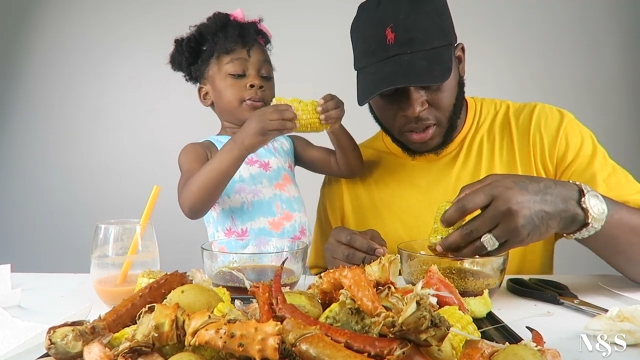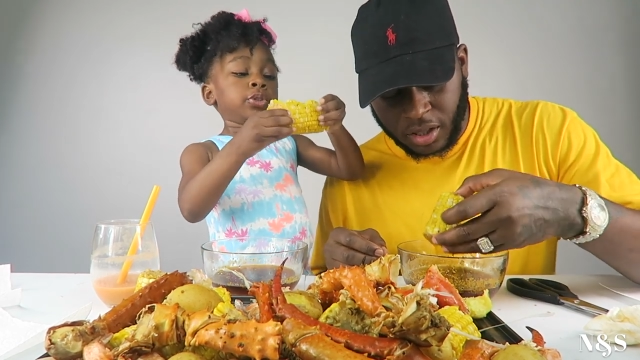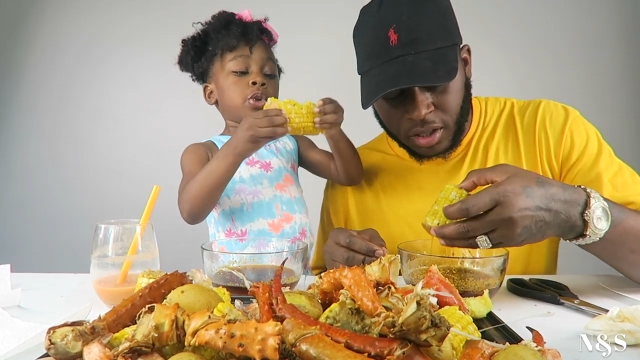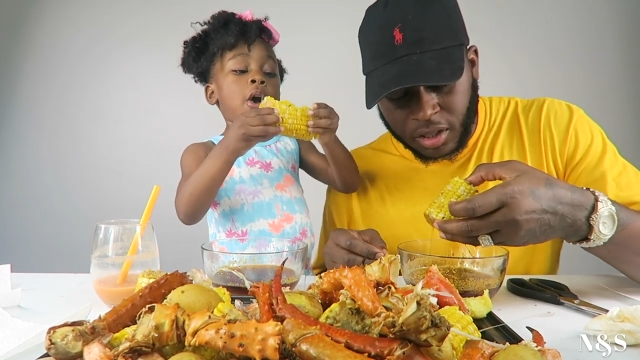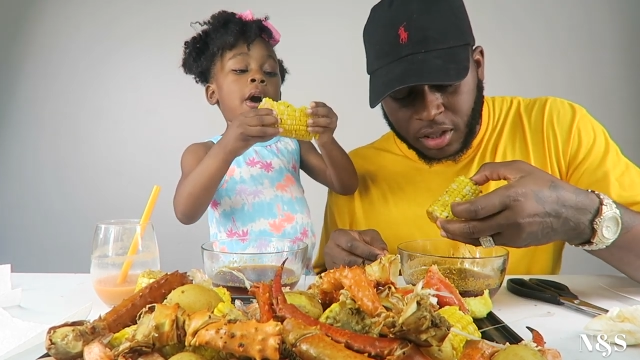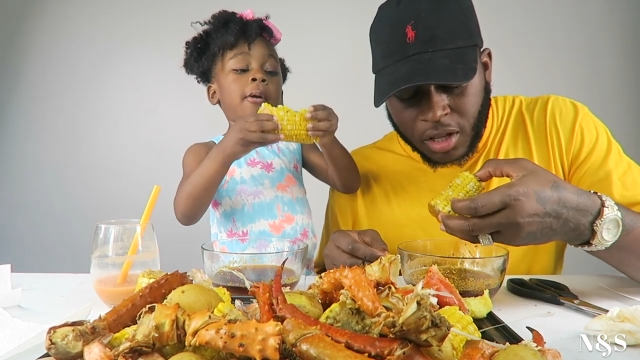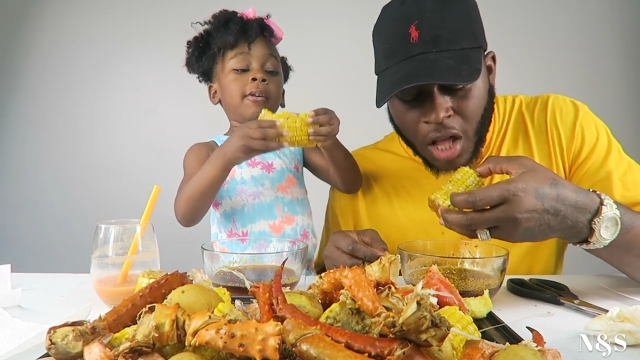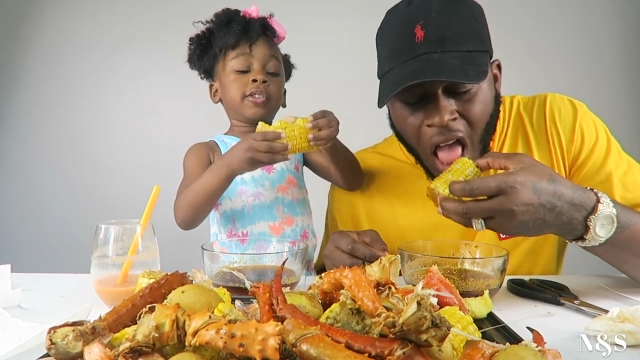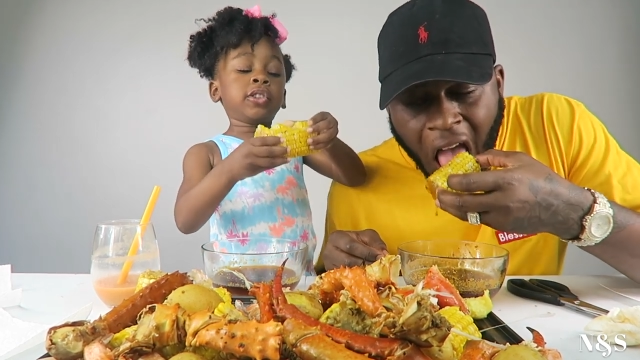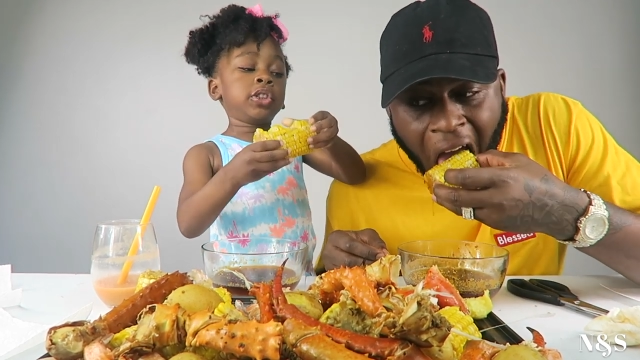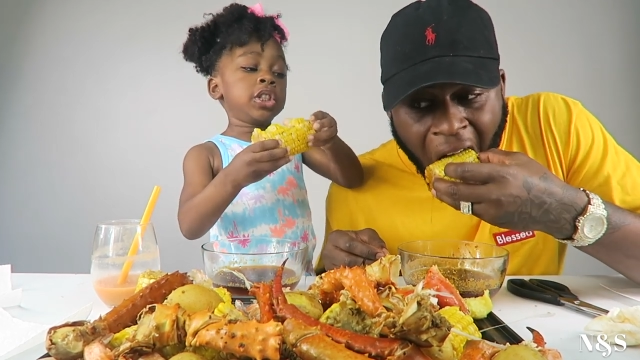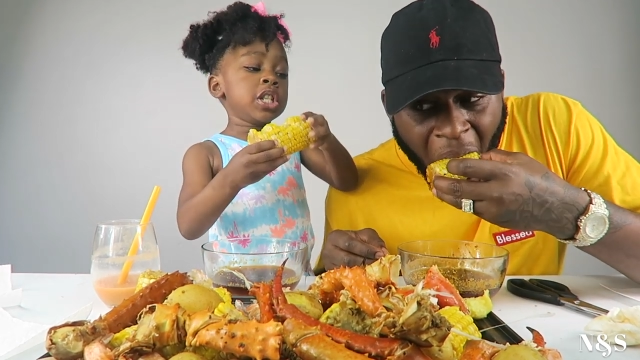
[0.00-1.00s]

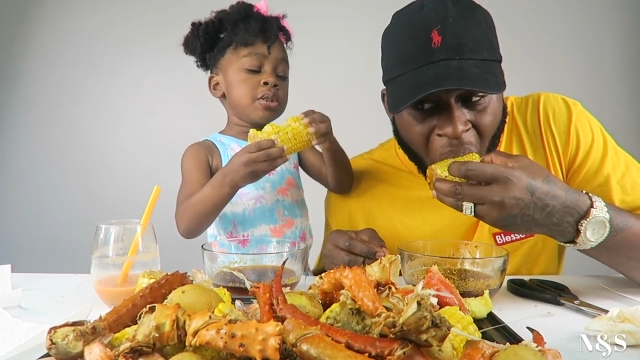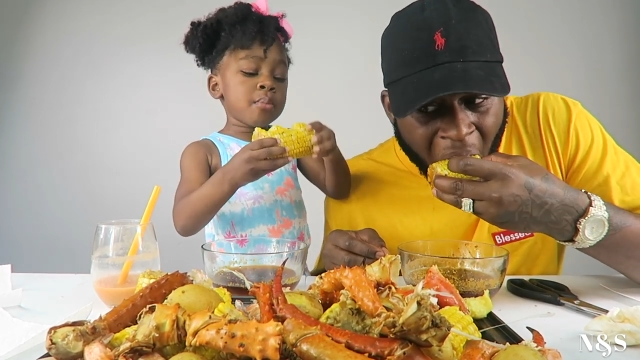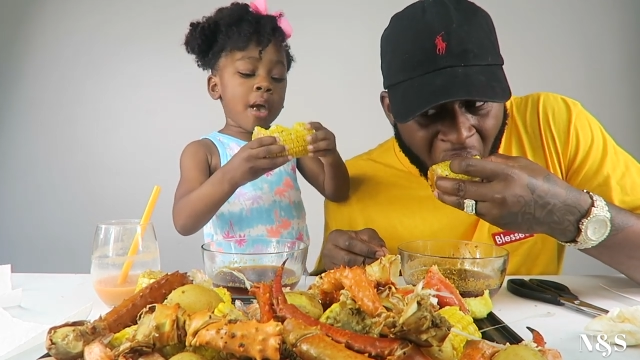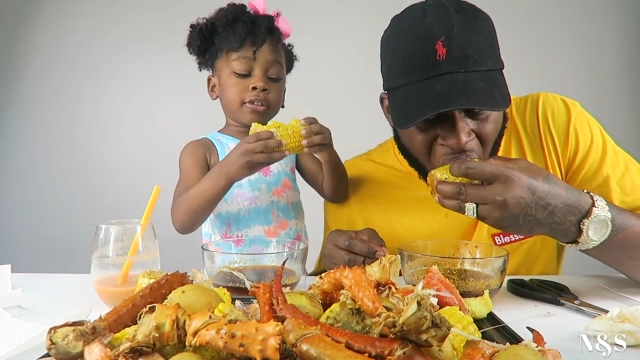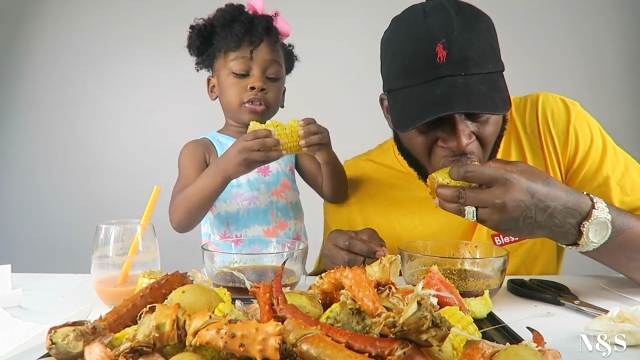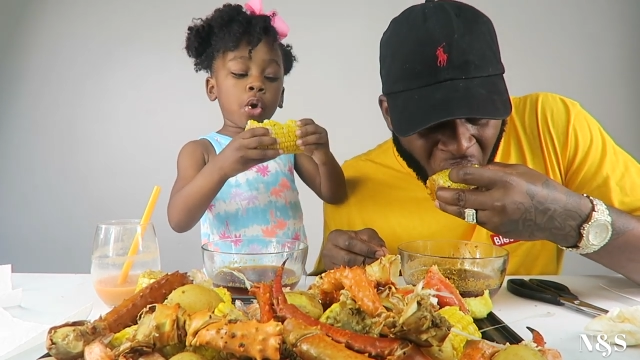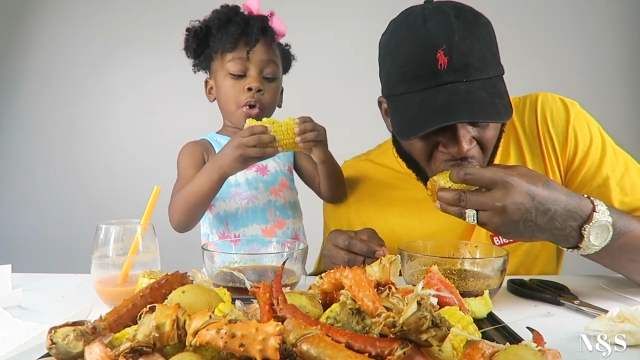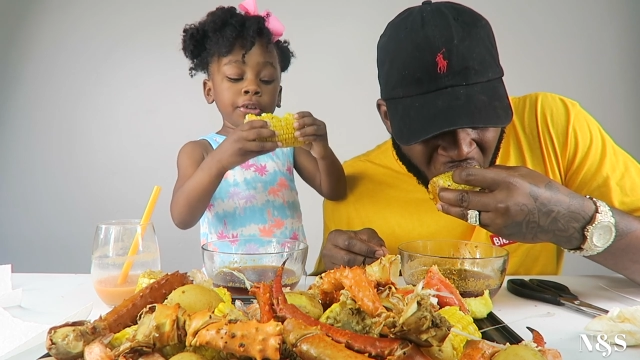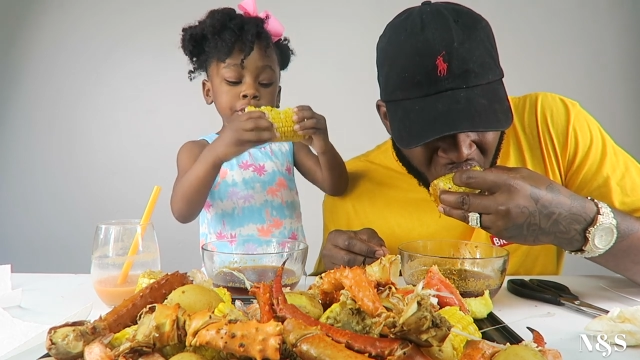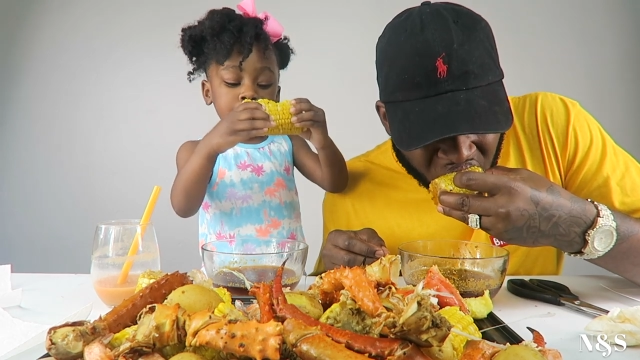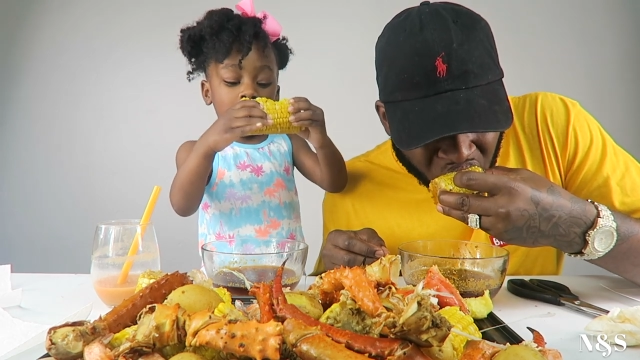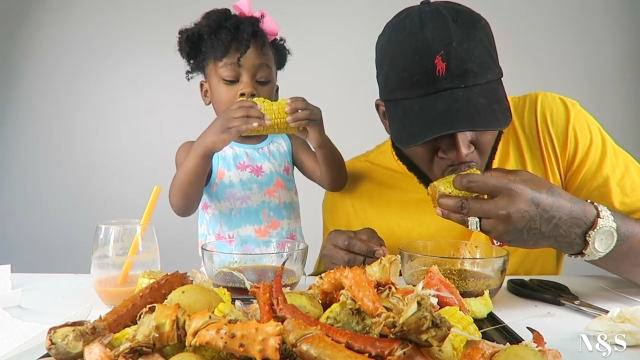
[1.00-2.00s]
Speaker 1: No, you like
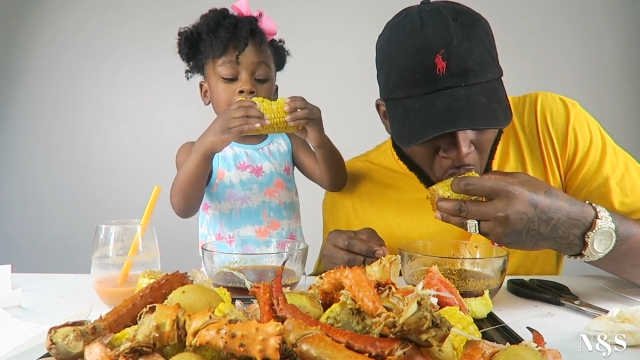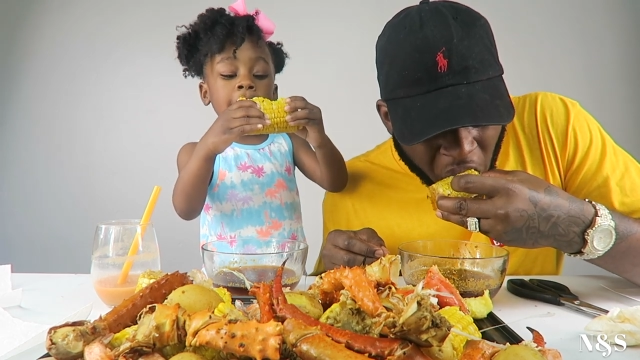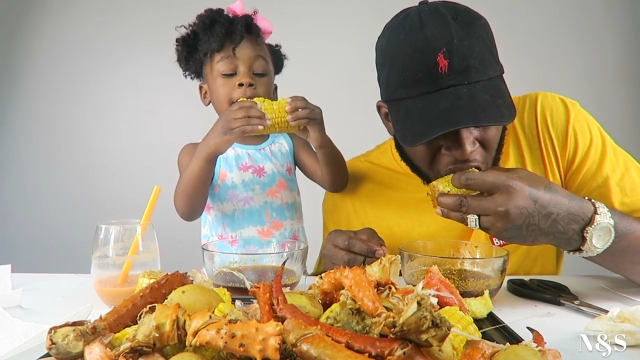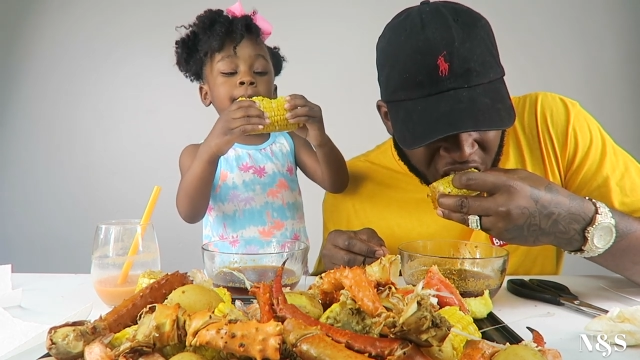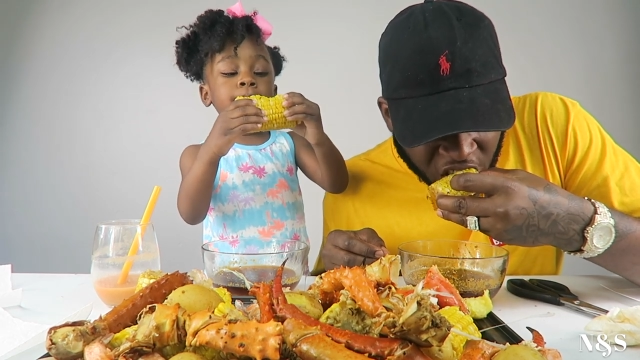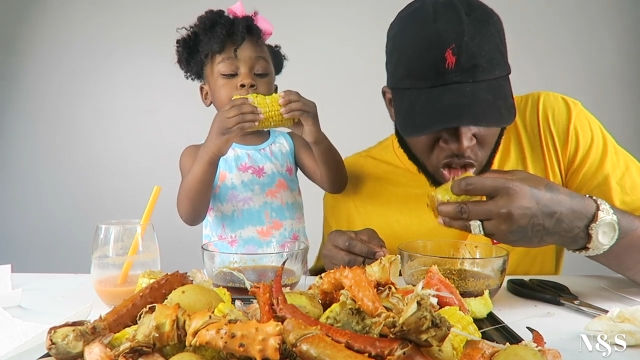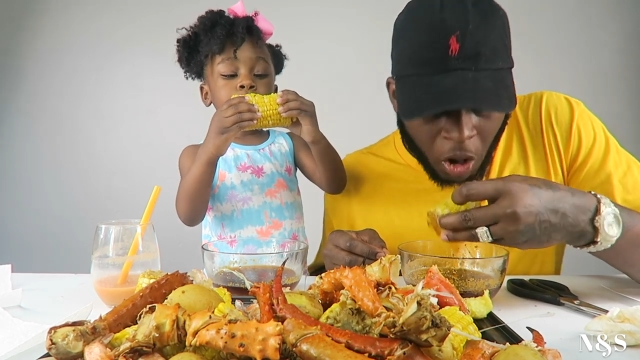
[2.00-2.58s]
corn, Daddy.